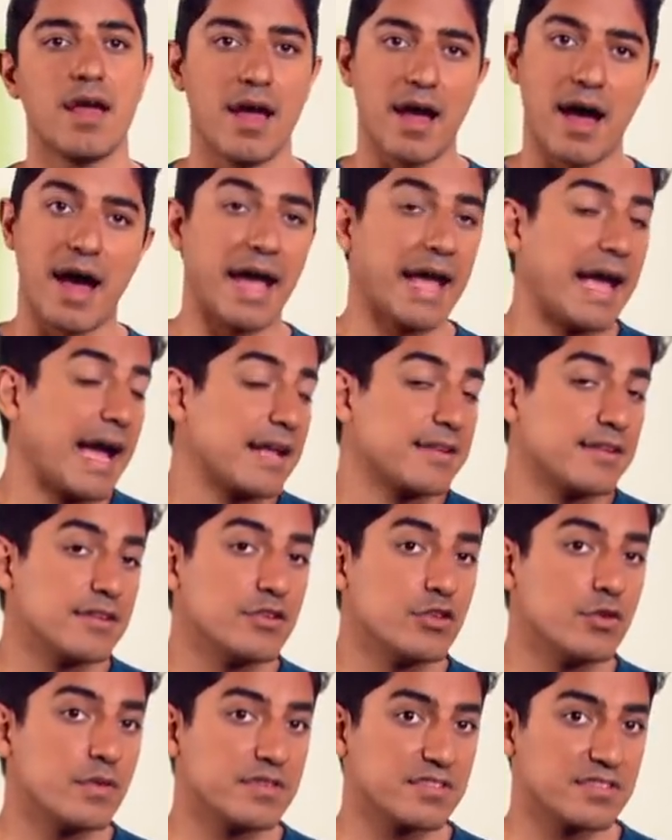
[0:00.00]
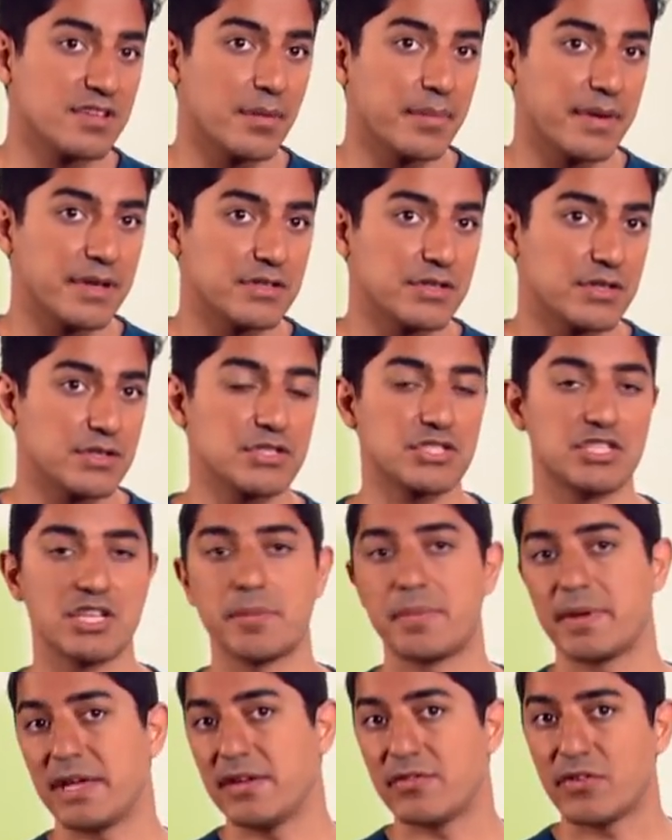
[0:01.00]
I had to do the
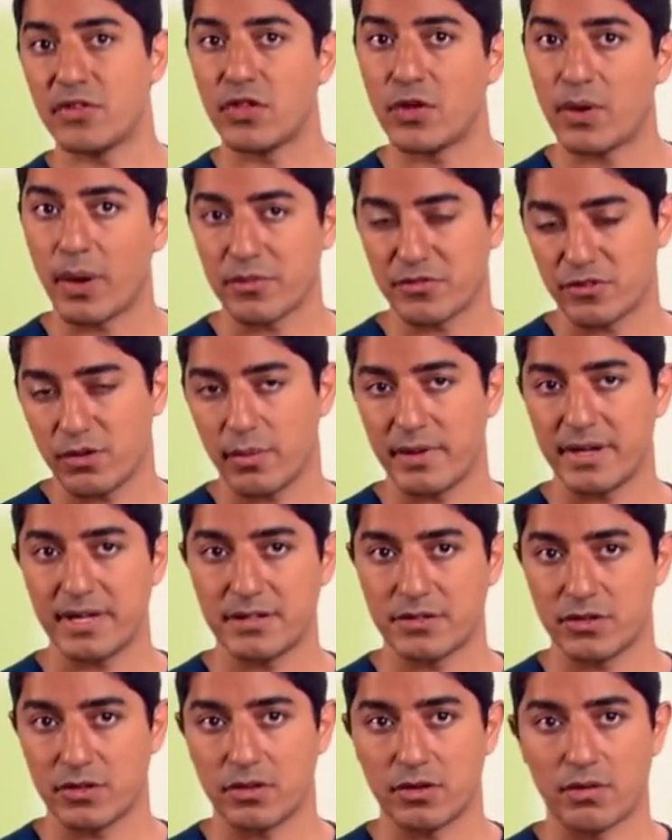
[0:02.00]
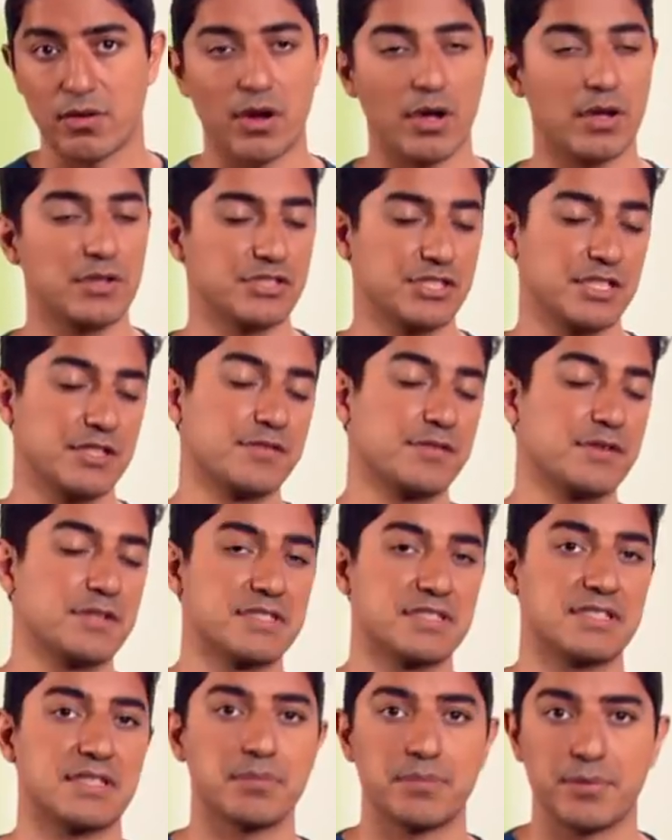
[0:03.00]
sub-internship even though I was going into neurology for a
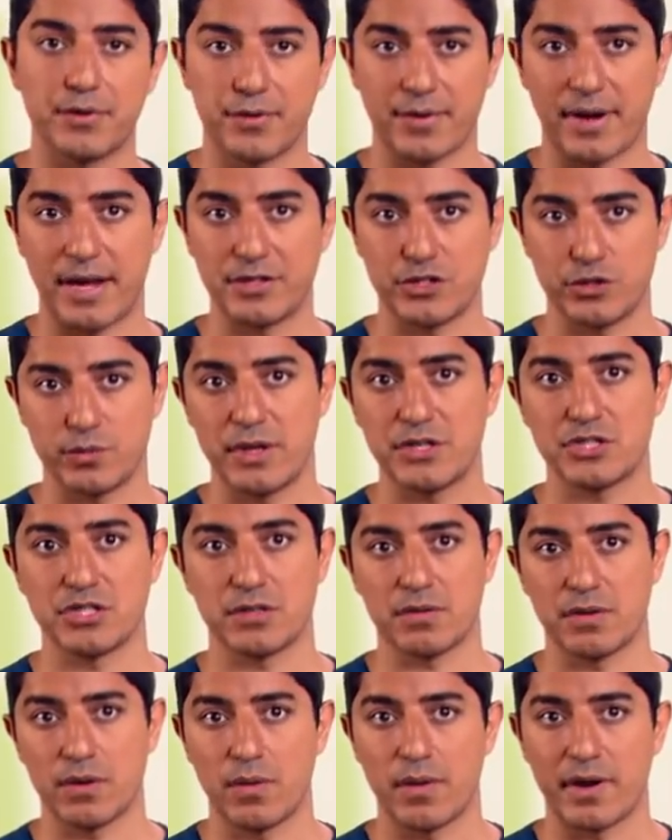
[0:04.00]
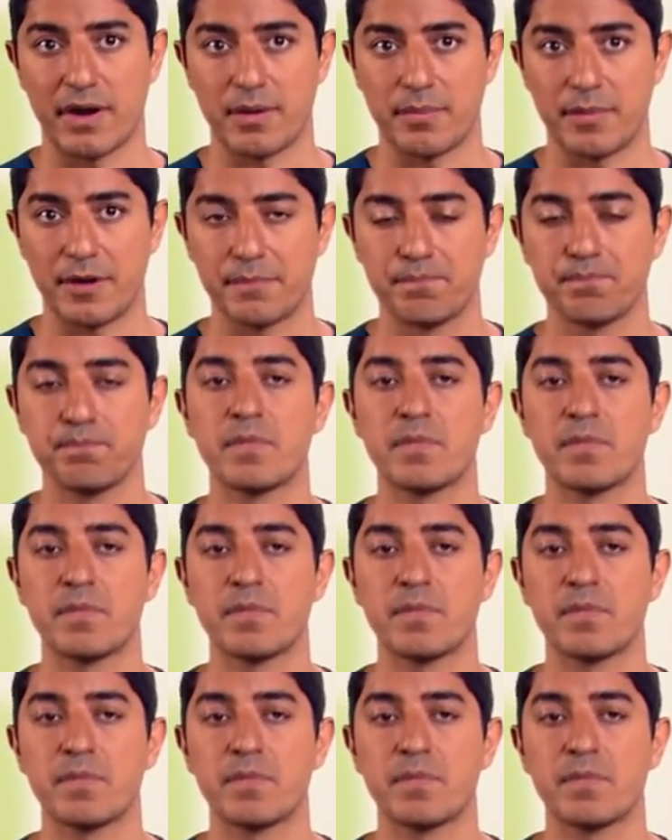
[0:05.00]
simple graduation requirement.